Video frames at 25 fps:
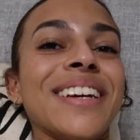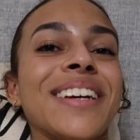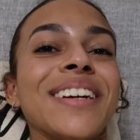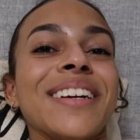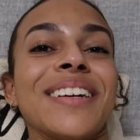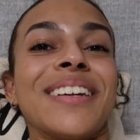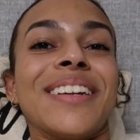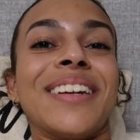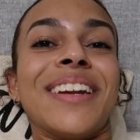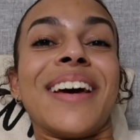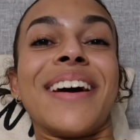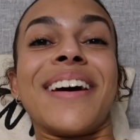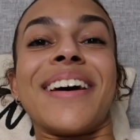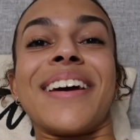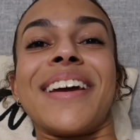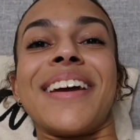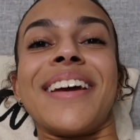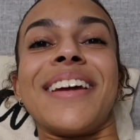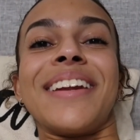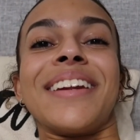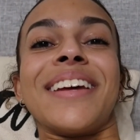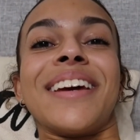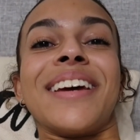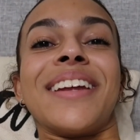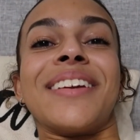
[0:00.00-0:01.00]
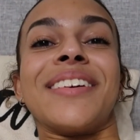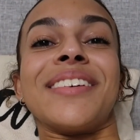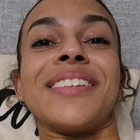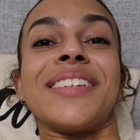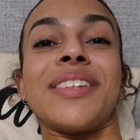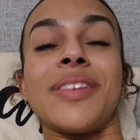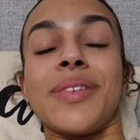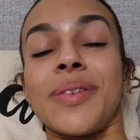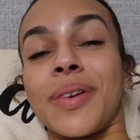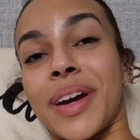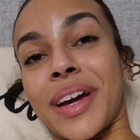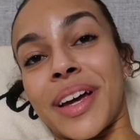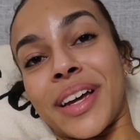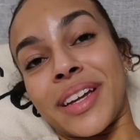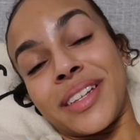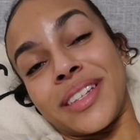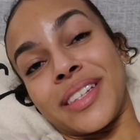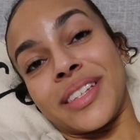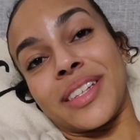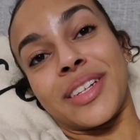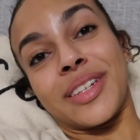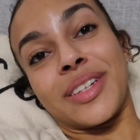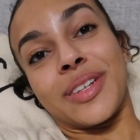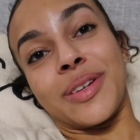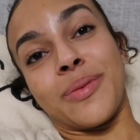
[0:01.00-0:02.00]
Good night, and I'll see you
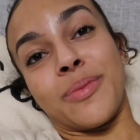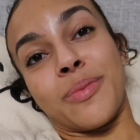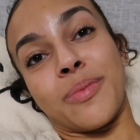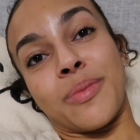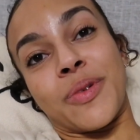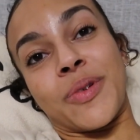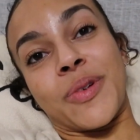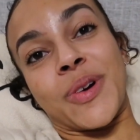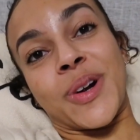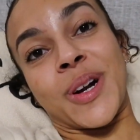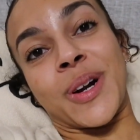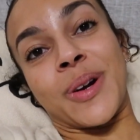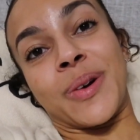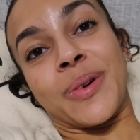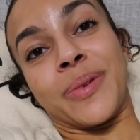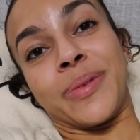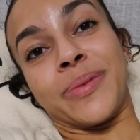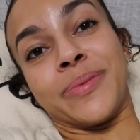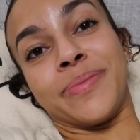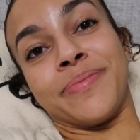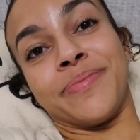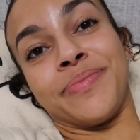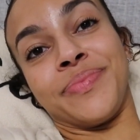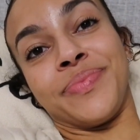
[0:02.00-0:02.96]
guys tomorrow.